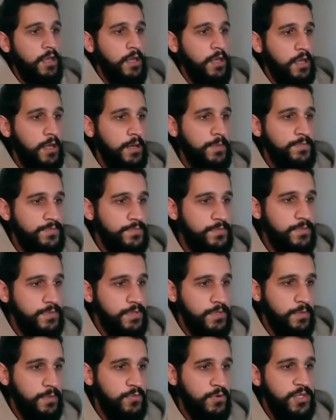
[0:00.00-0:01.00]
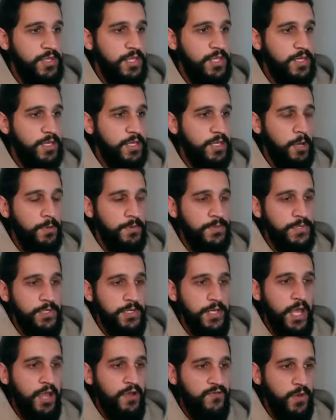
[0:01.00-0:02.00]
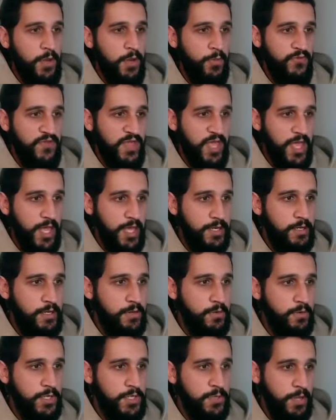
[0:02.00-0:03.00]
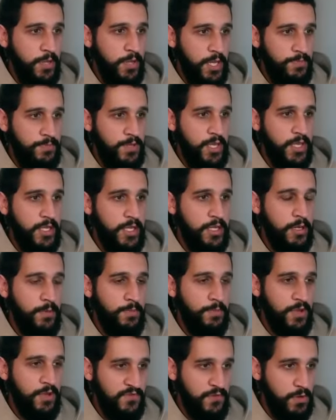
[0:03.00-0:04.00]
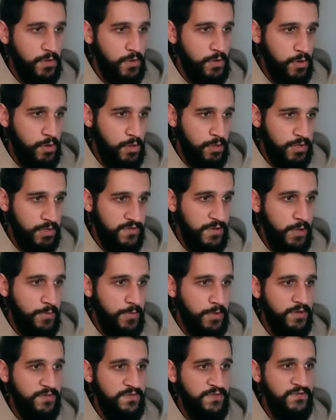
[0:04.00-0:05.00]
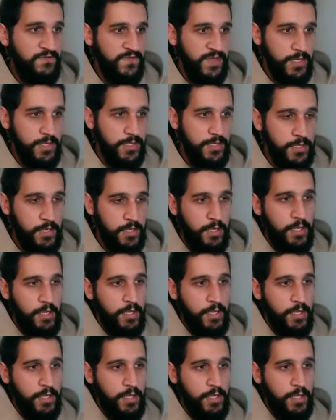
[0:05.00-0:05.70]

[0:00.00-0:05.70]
Um, the breathing helps the diaphragm of the head, which may play a pivotal role in development of the face.